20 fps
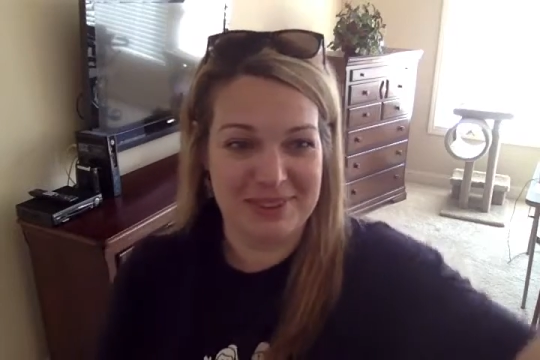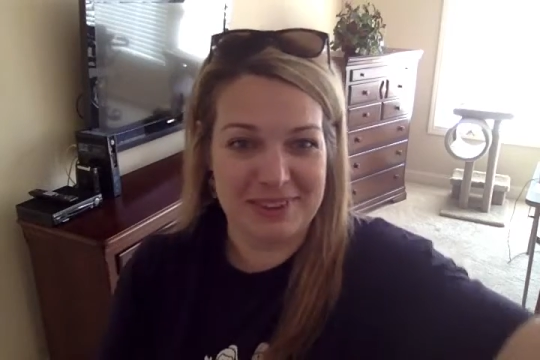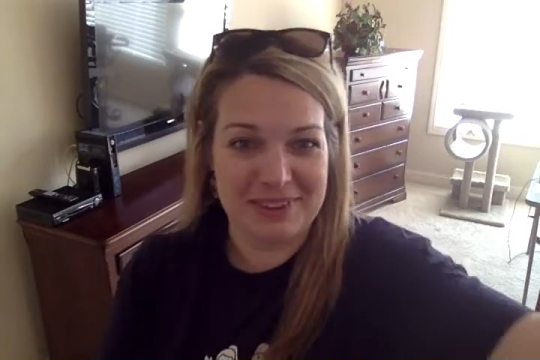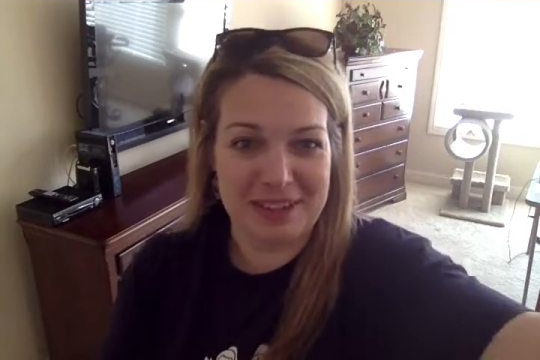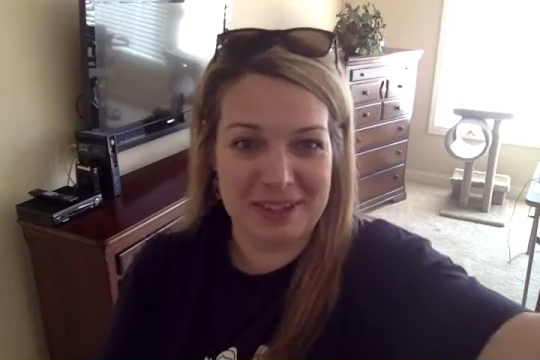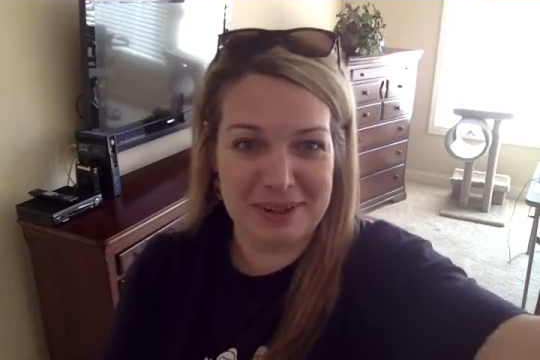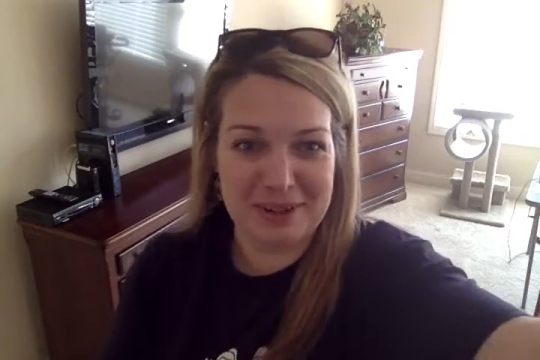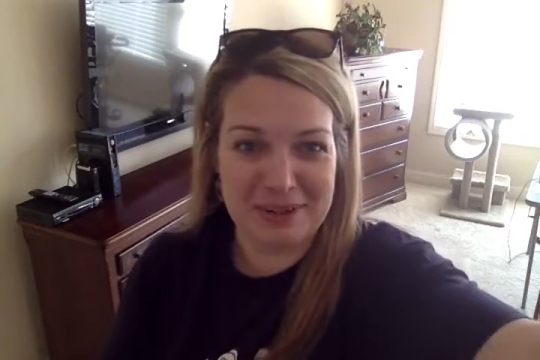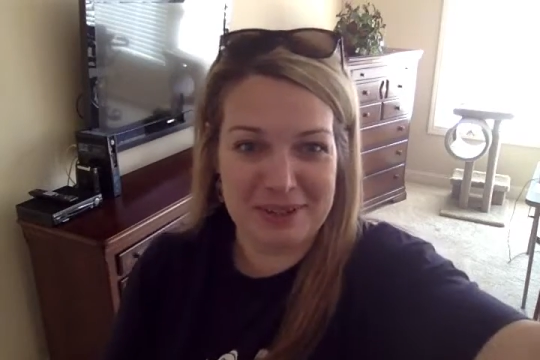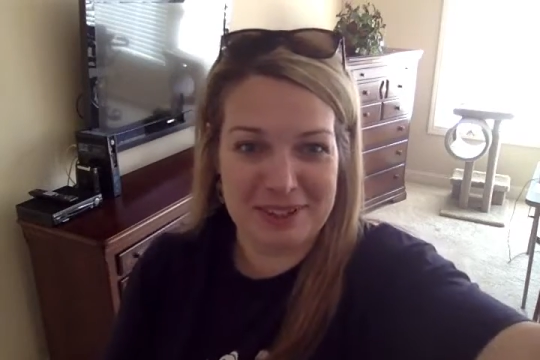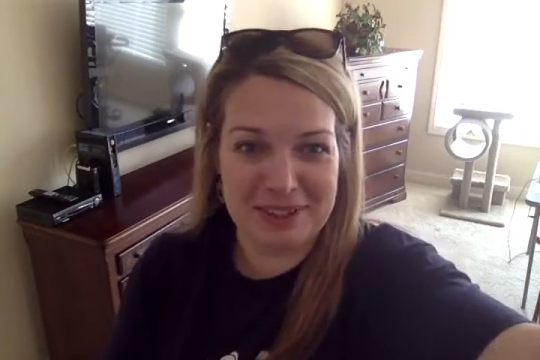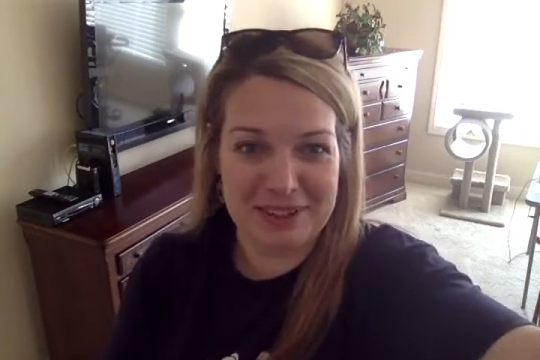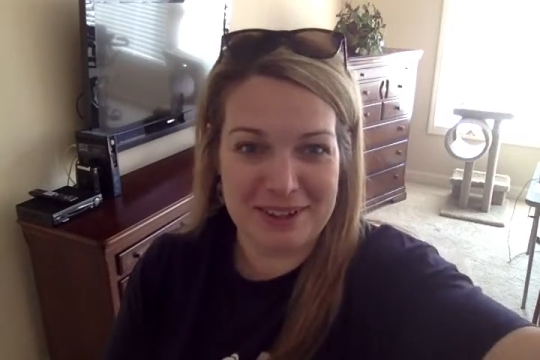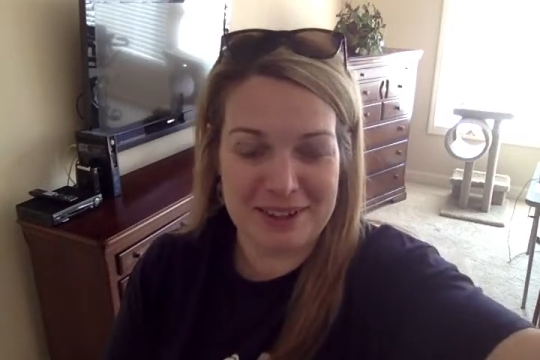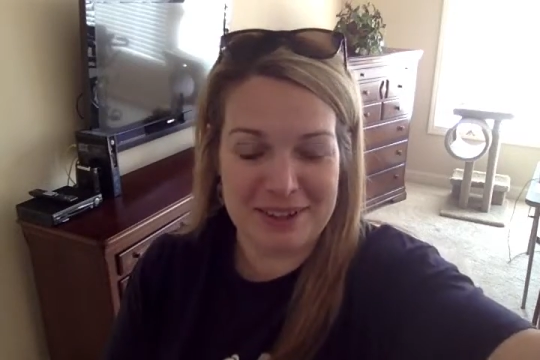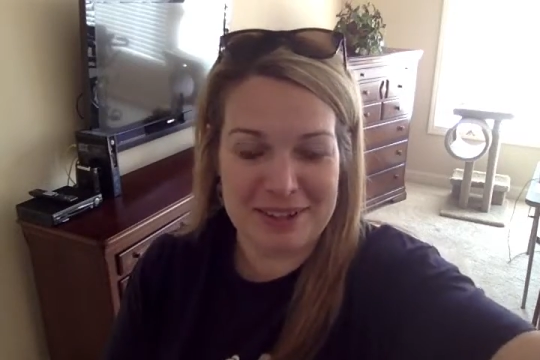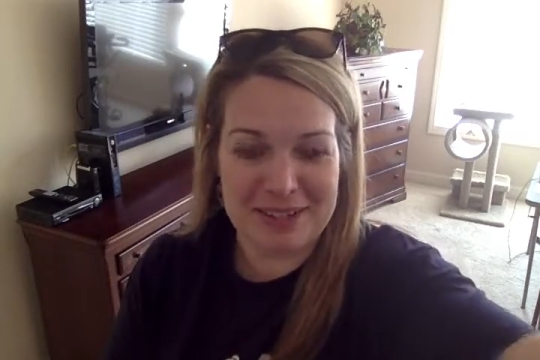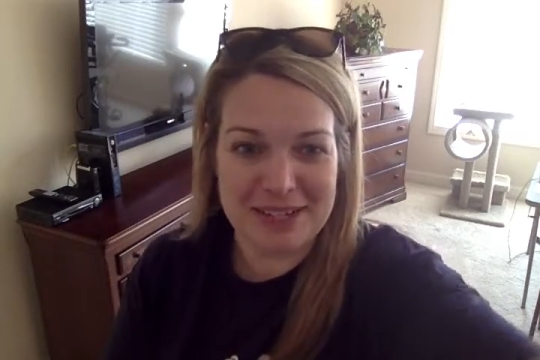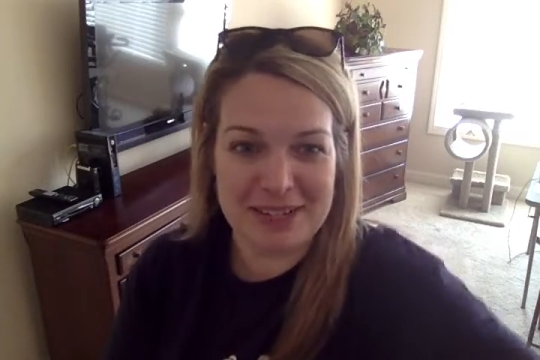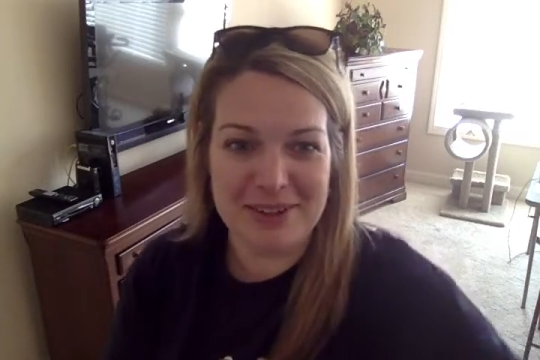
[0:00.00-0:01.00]
I don't need
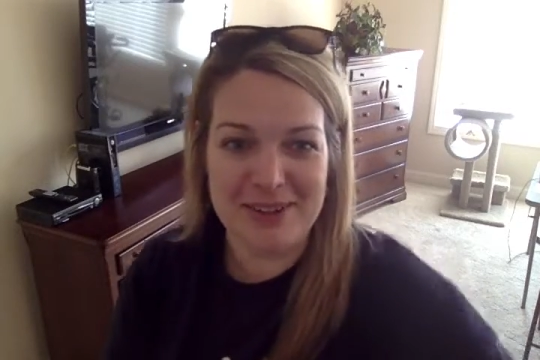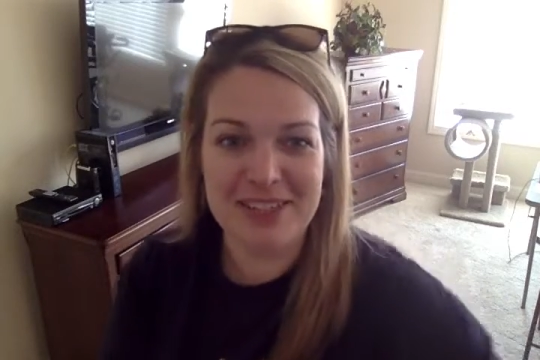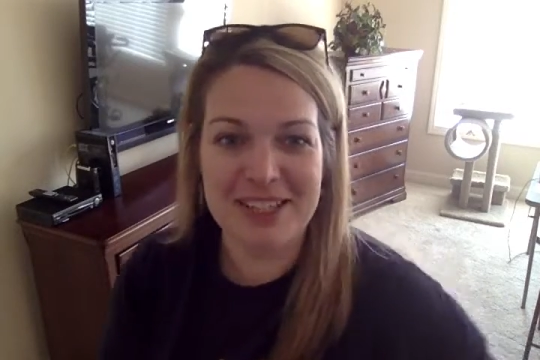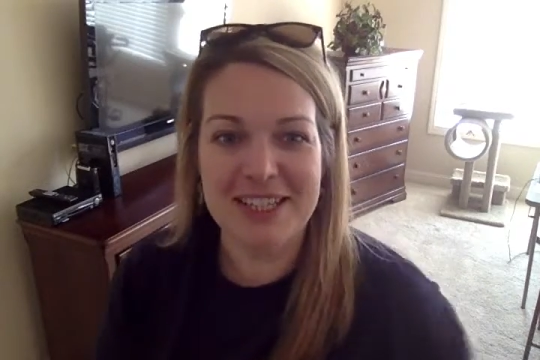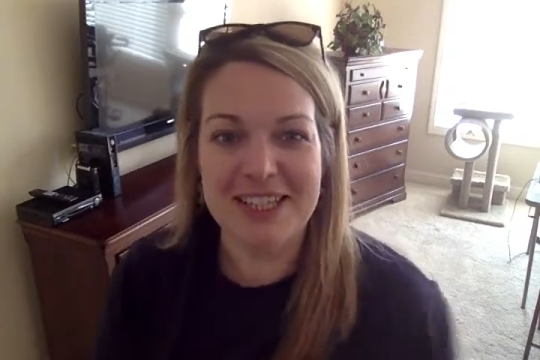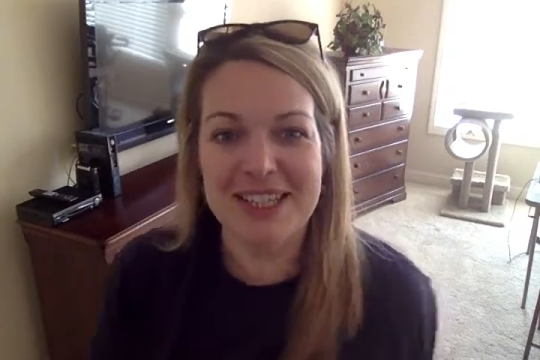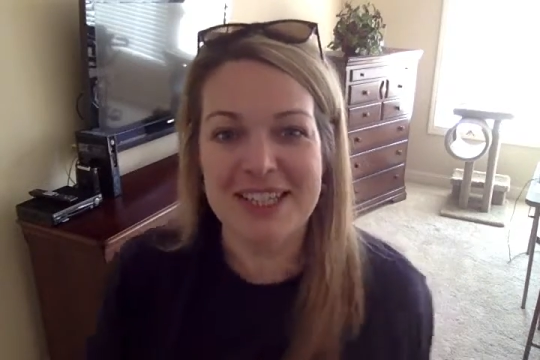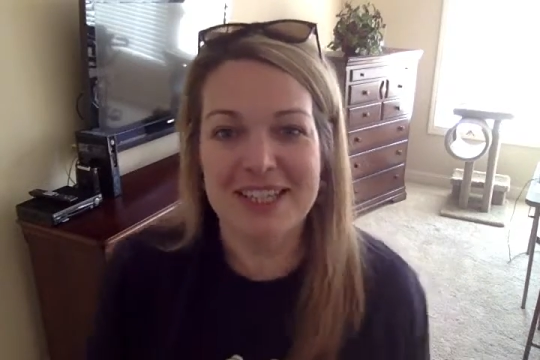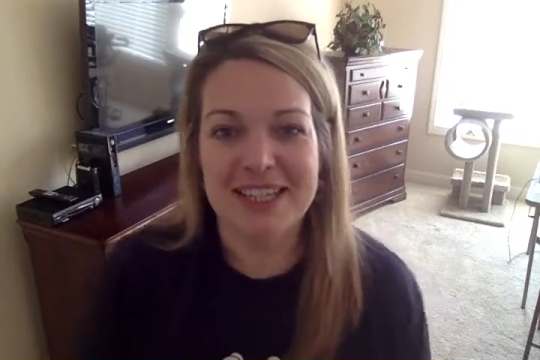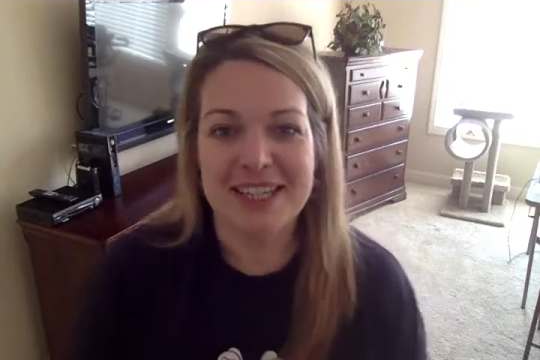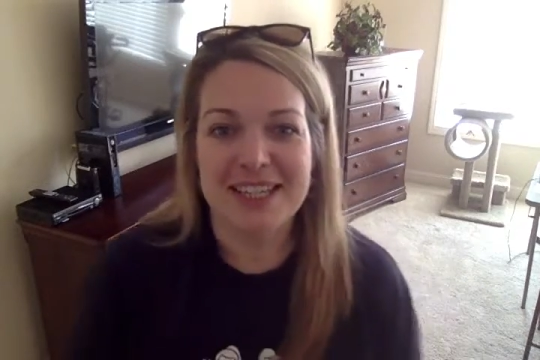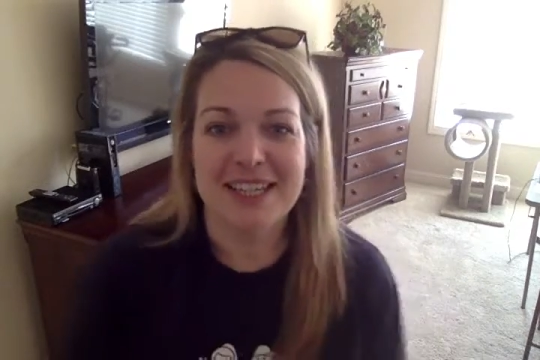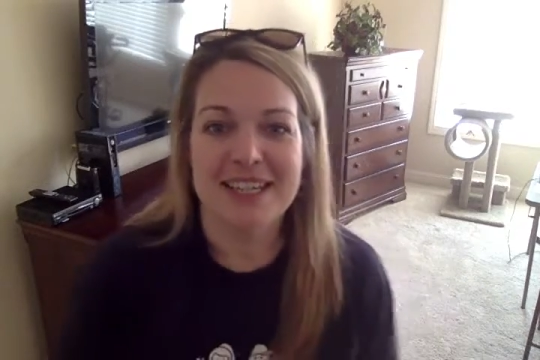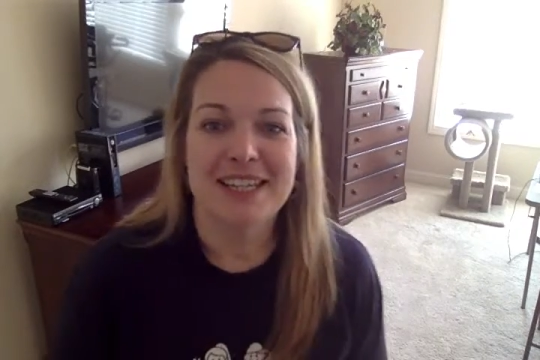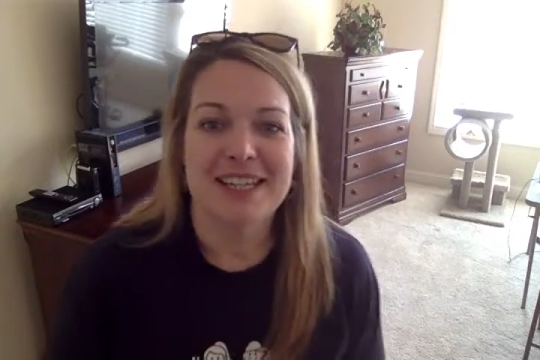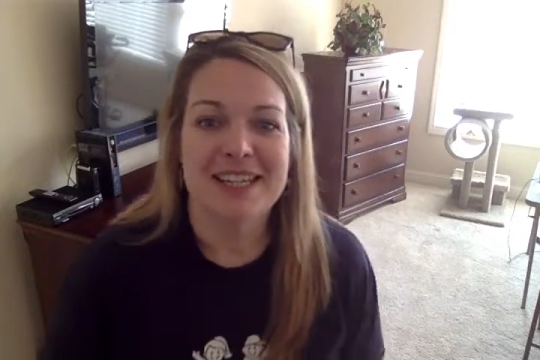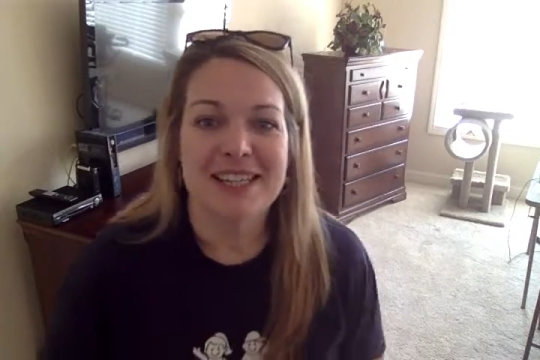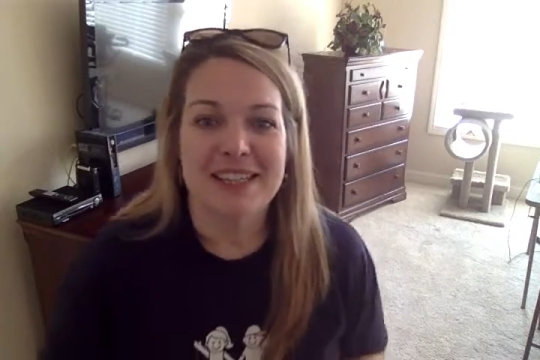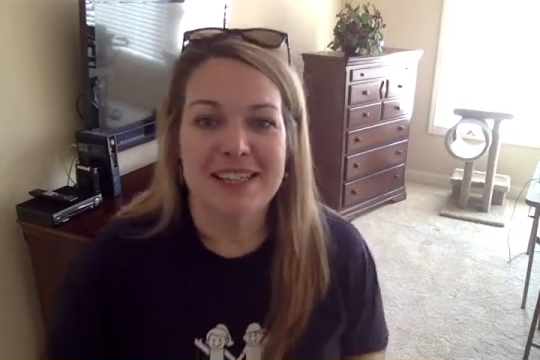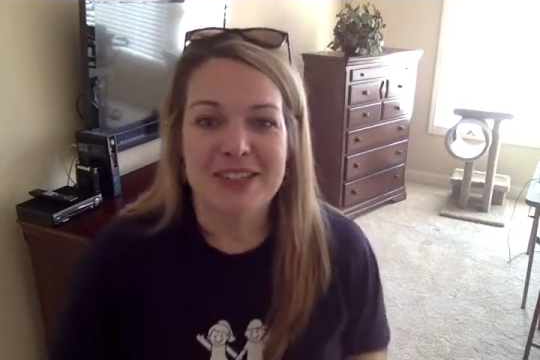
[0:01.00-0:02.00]
that right now.
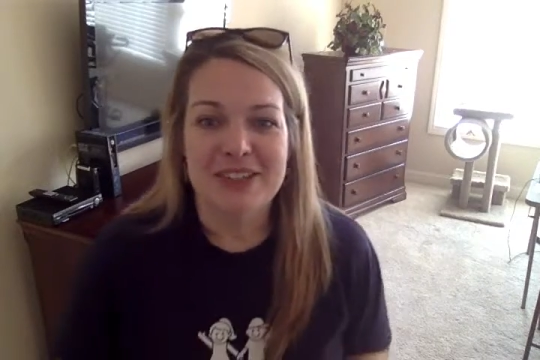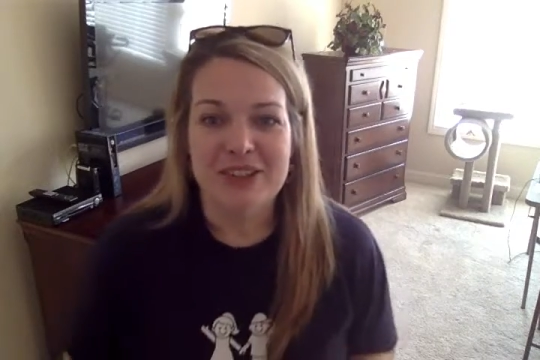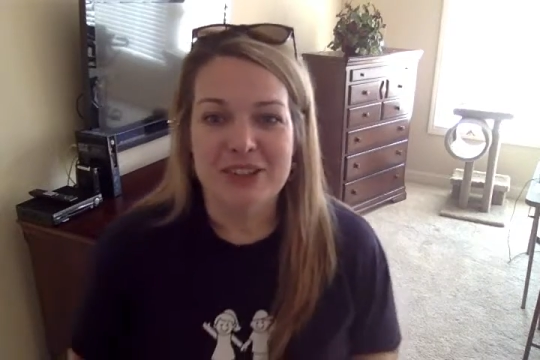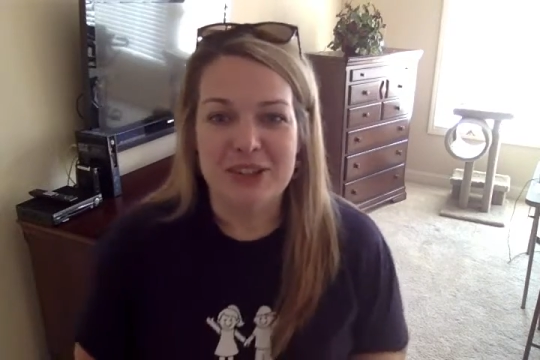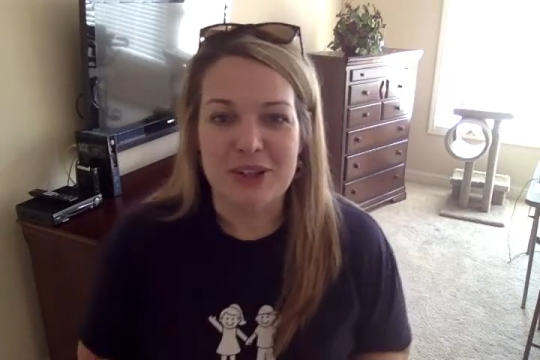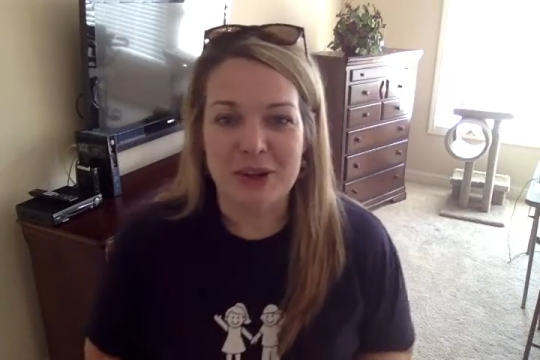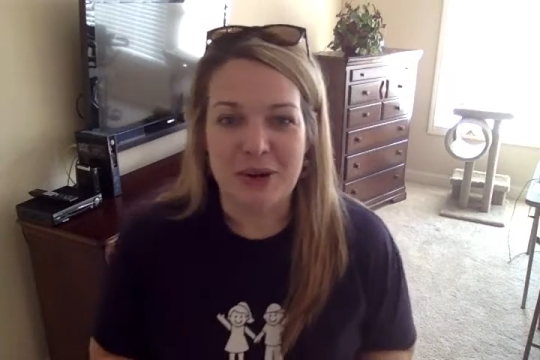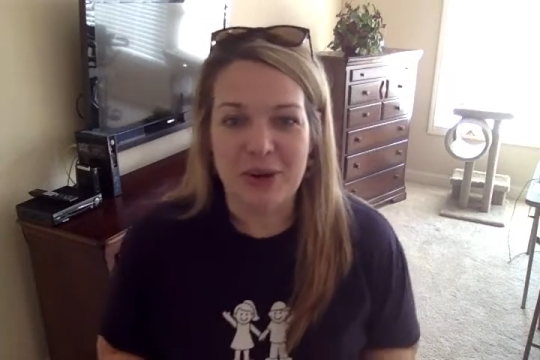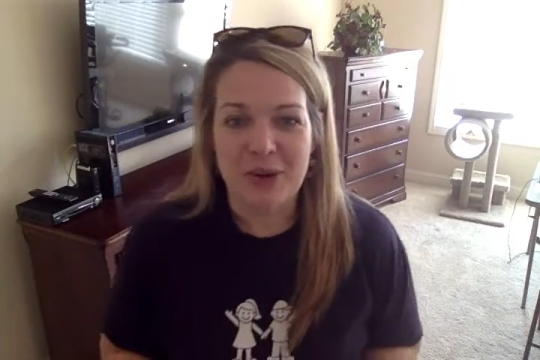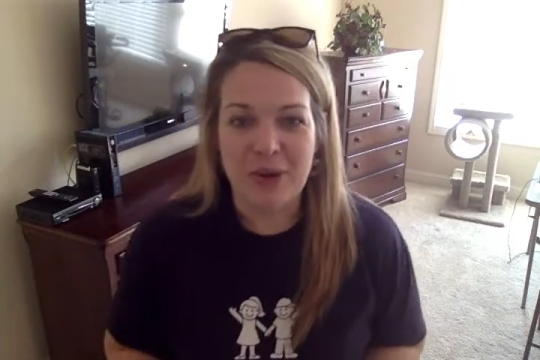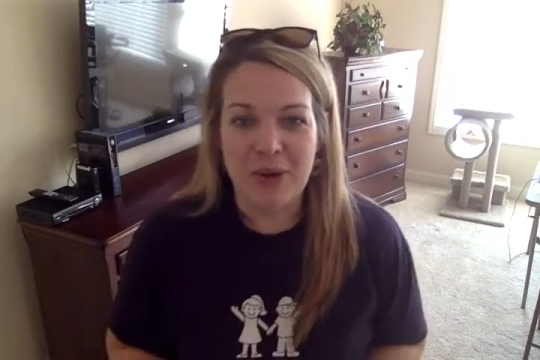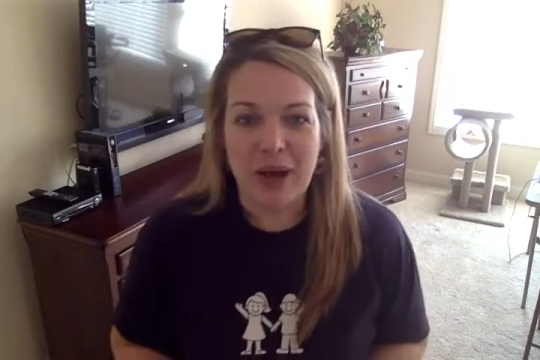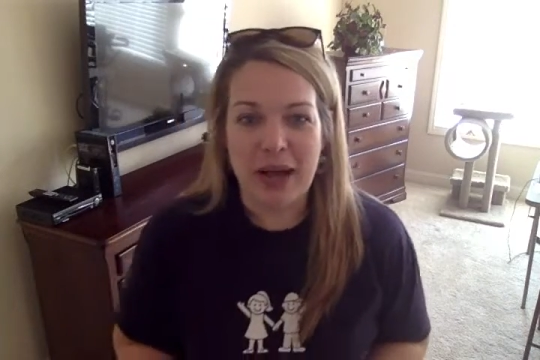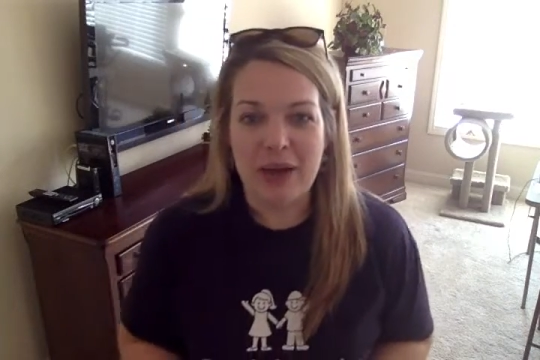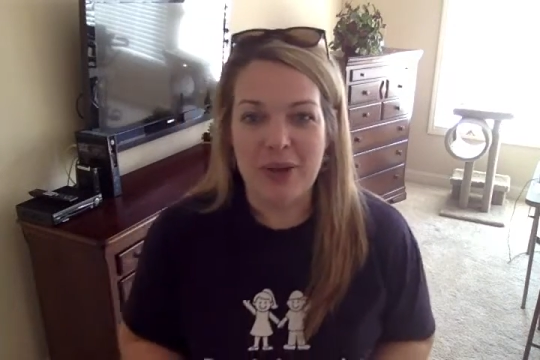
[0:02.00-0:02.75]
So